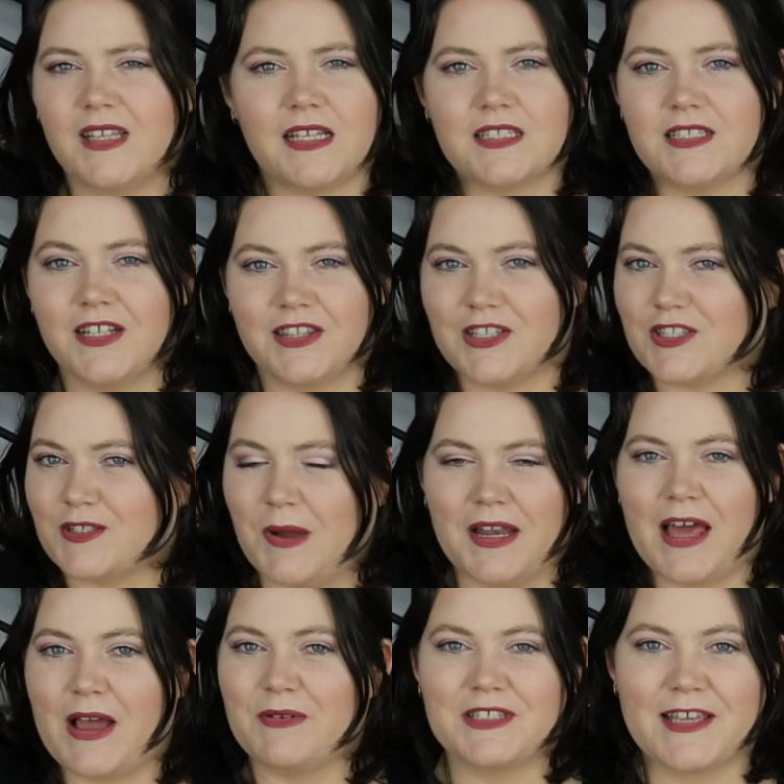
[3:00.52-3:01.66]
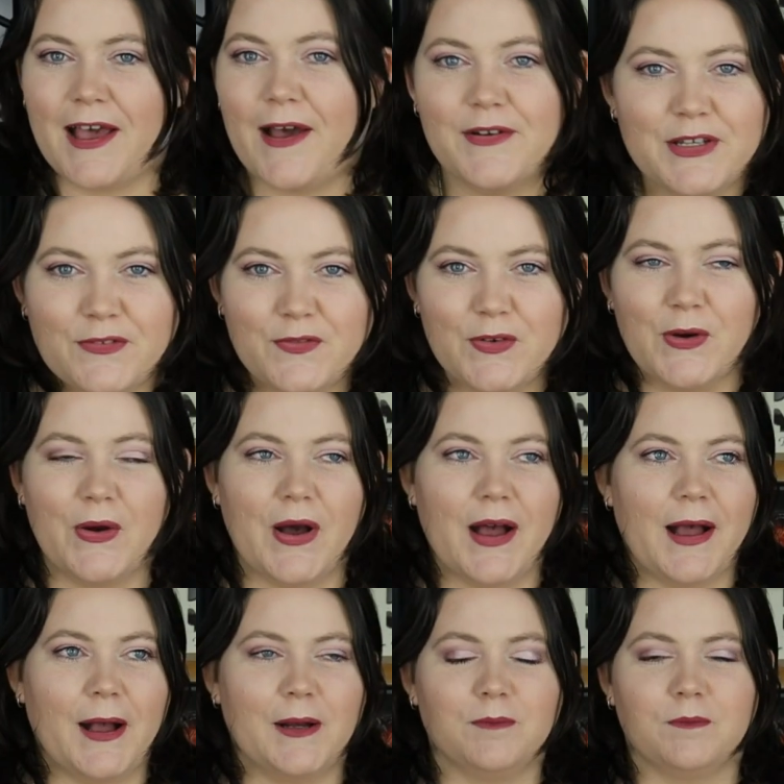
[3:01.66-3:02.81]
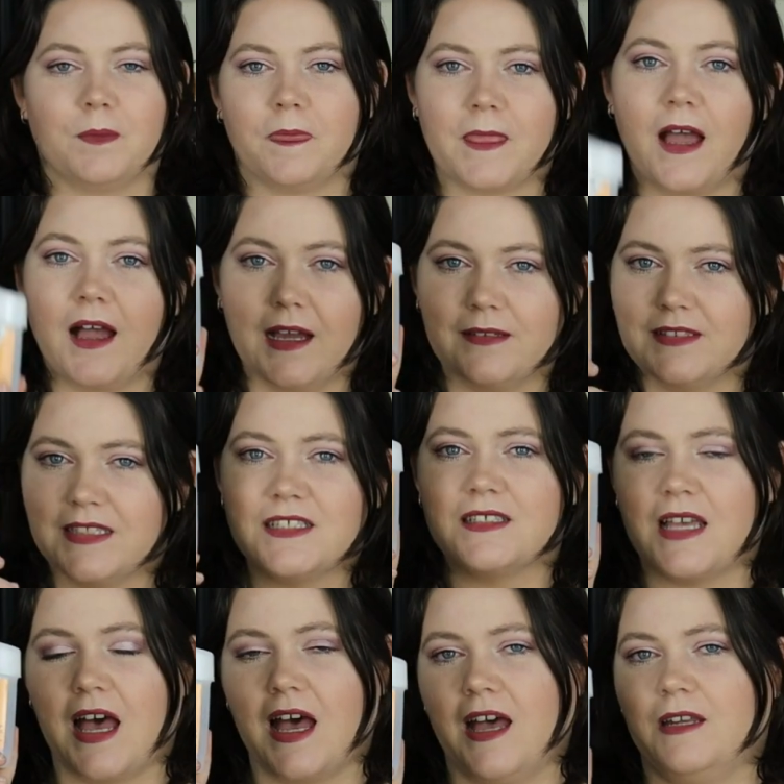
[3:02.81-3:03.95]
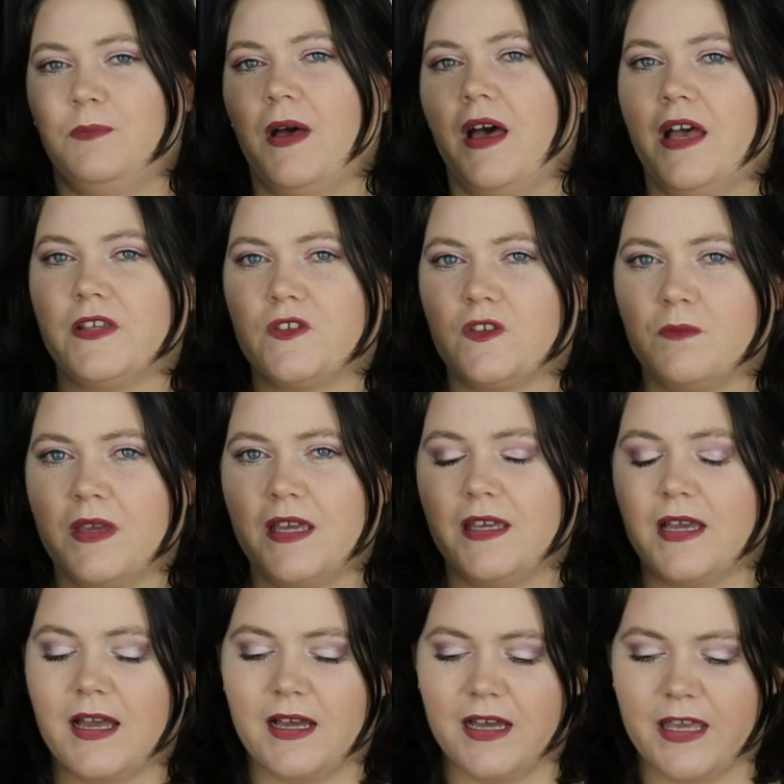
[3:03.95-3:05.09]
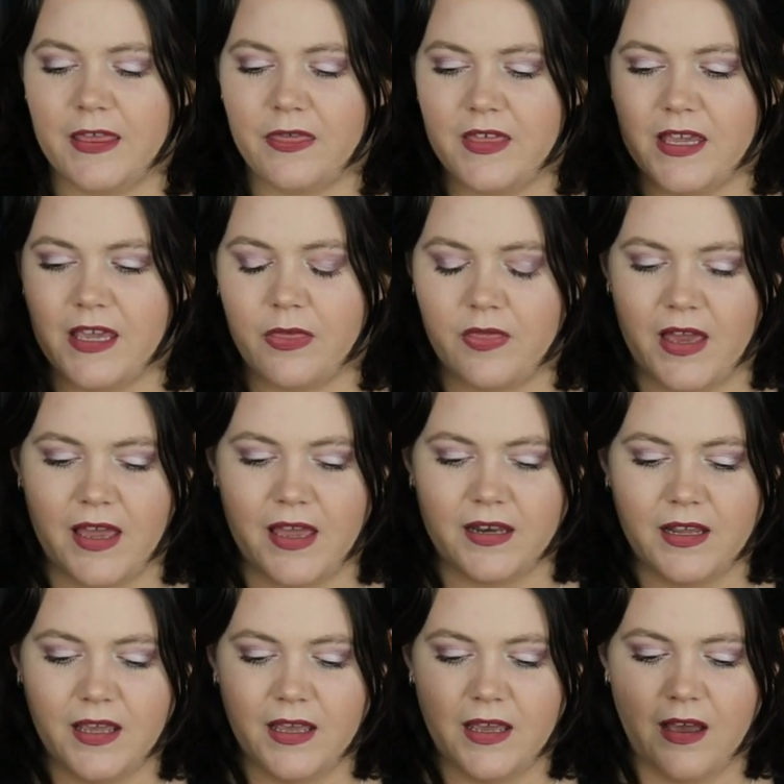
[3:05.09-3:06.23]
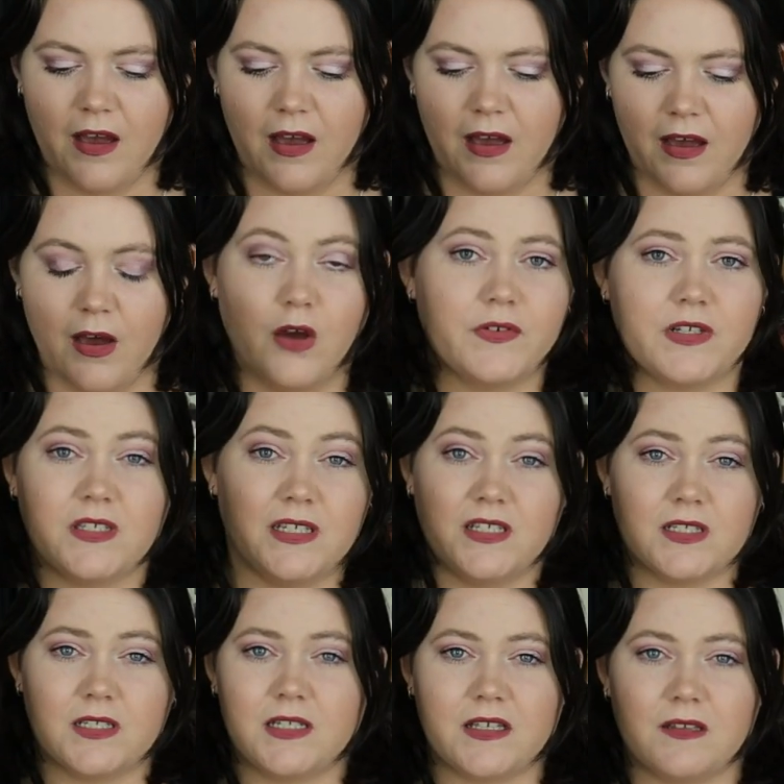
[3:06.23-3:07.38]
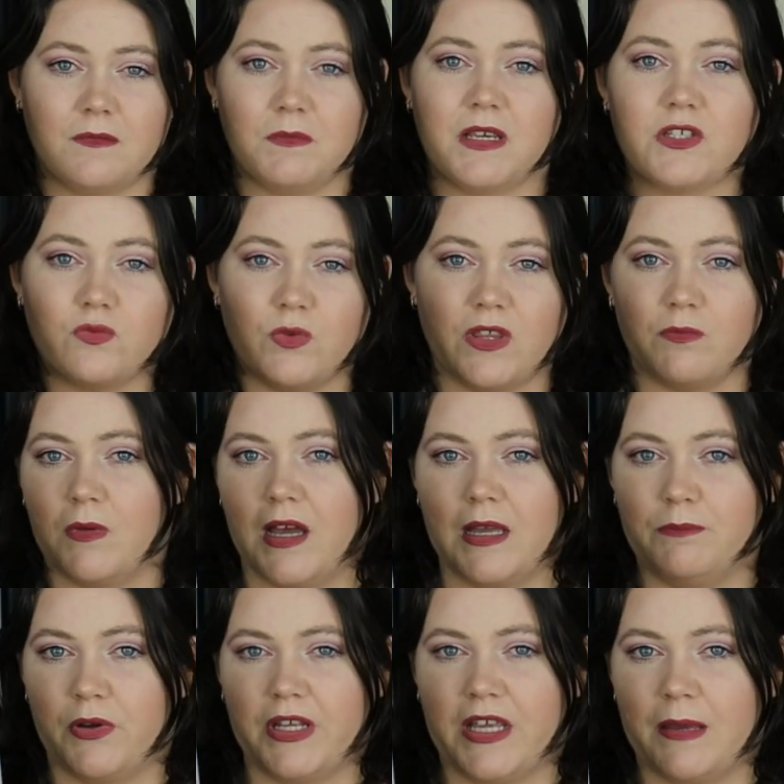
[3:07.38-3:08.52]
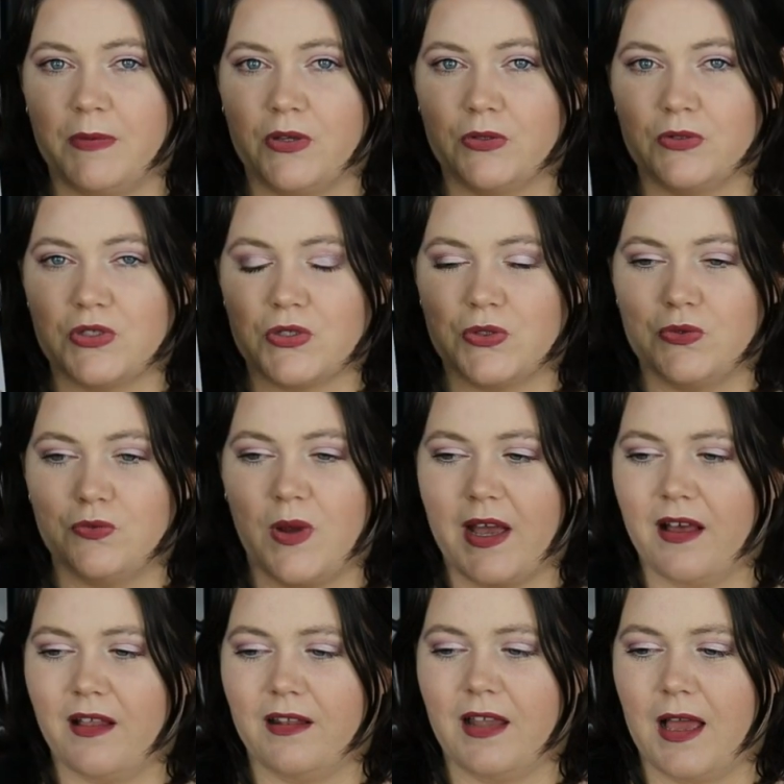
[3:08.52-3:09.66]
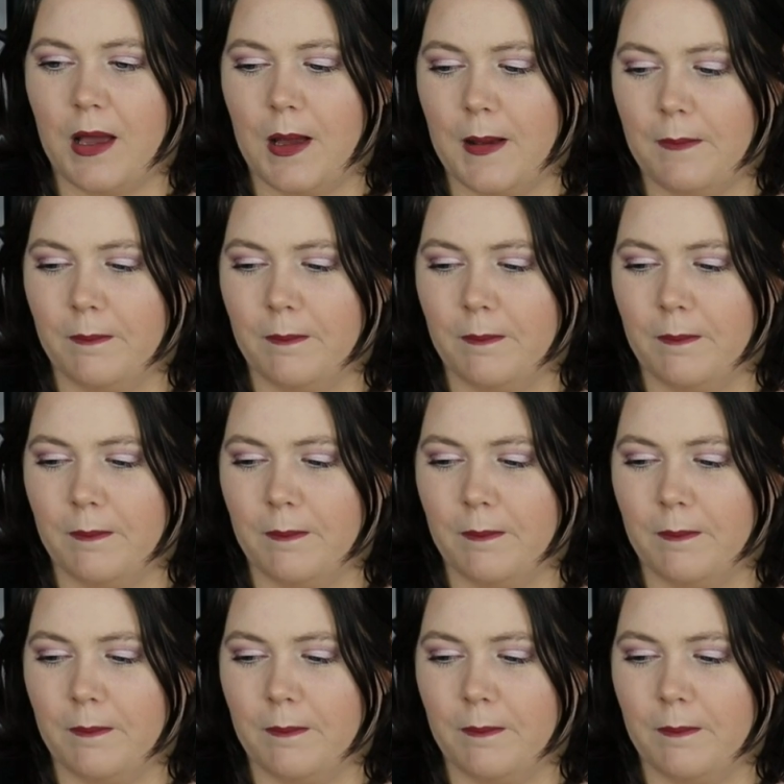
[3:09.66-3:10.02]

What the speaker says: that's not the smell I was going for. This is a hard pass for me. I think that obviously just doesn't mix with my body chemicals too well.